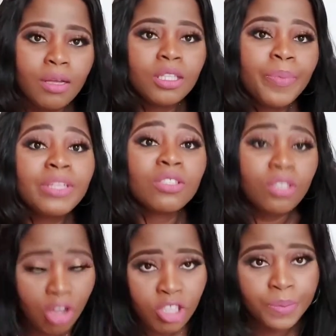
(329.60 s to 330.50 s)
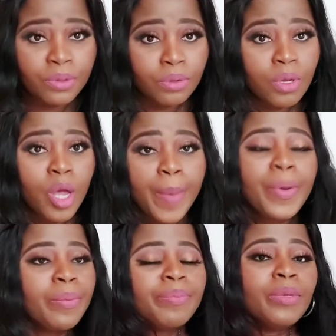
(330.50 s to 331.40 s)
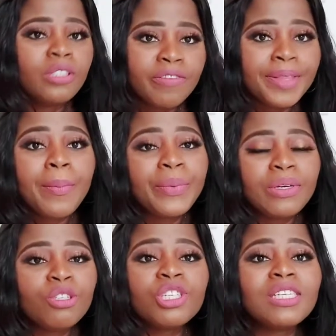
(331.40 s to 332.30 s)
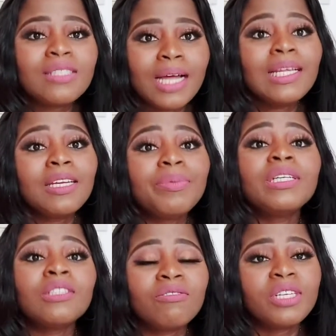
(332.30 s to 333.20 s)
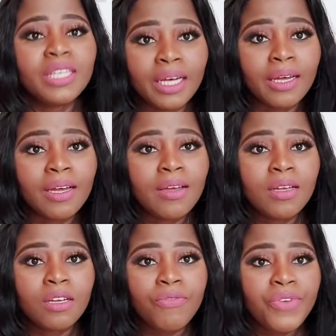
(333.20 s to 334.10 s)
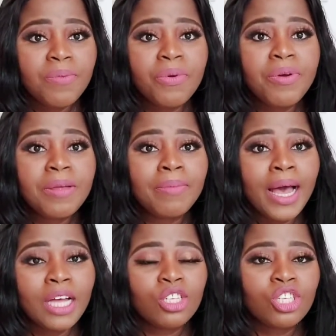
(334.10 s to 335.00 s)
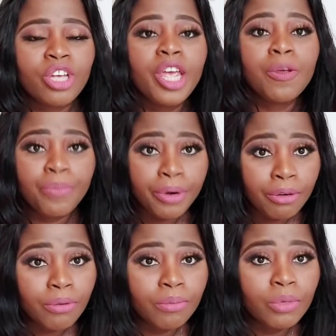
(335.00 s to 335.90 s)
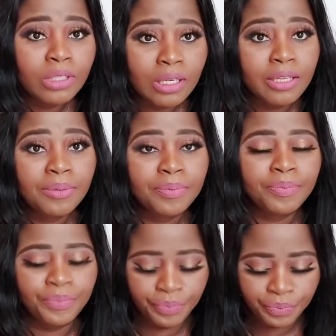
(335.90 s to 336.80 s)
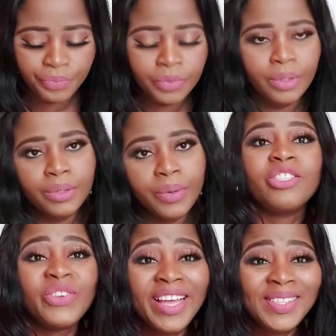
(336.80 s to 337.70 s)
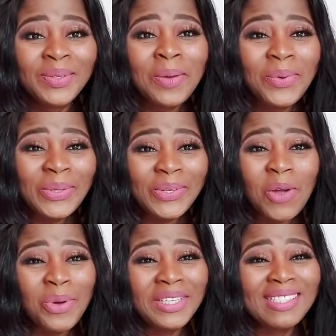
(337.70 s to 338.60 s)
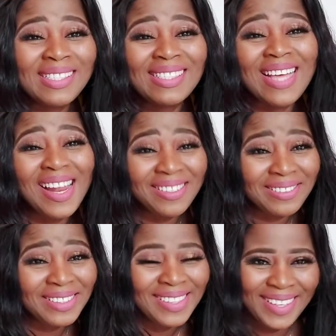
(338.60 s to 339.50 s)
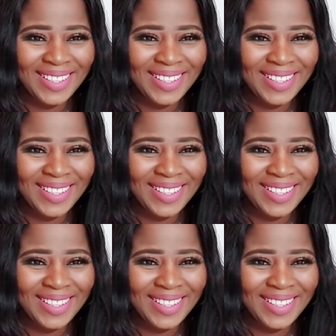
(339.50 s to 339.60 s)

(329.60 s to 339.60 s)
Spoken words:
It depends on the hospital. But most of them would usually start at the beginning of the year, February, March, April, mostly. So next one I'm going to talk about is the salary.